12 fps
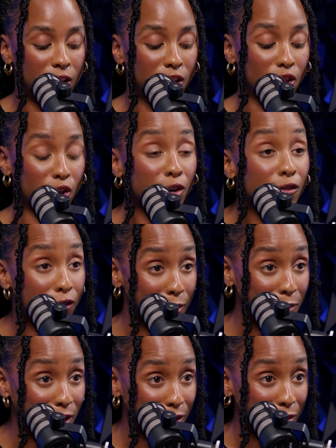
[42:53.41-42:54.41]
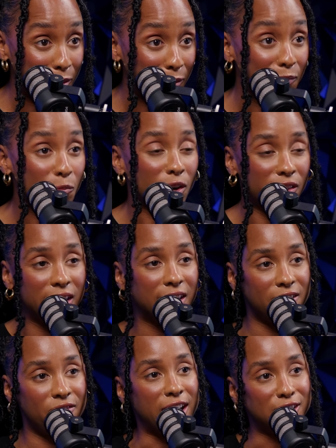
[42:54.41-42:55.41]
learn from you where they
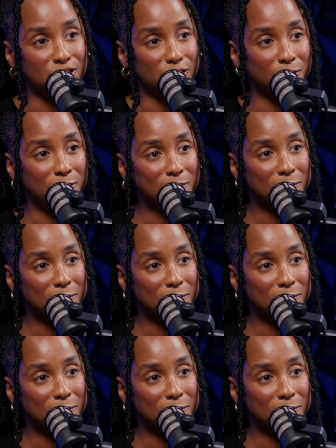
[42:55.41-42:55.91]
can find you?